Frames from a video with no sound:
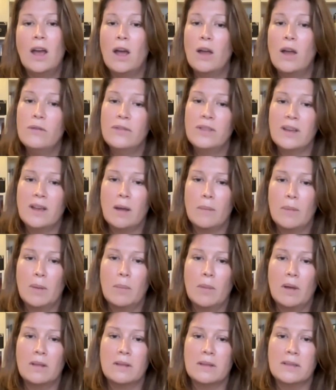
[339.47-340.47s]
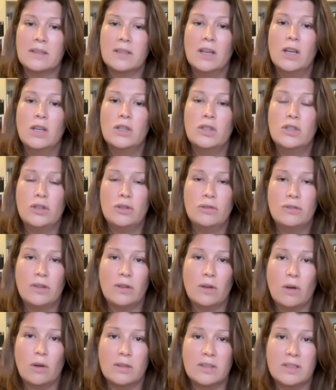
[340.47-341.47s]
over the coming months due to
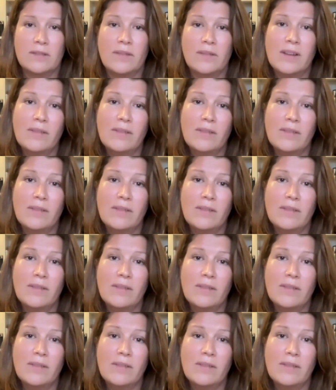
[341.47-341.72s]
the cost of